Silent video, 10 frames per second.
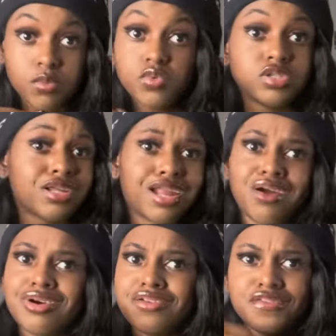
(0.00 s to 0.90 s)
We was looking
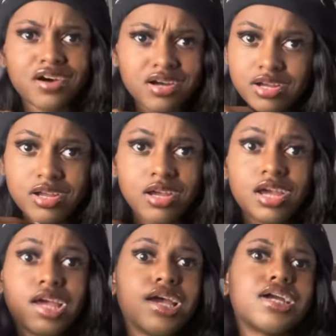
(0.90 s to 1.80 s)
like, what the fuck?
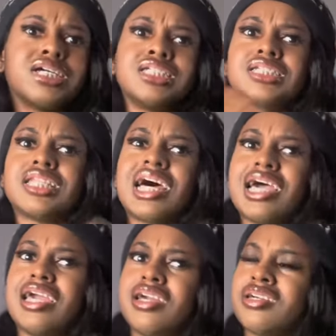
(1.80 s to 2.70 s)
Because just
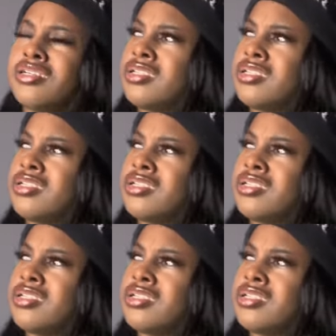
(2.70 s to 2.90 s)
like,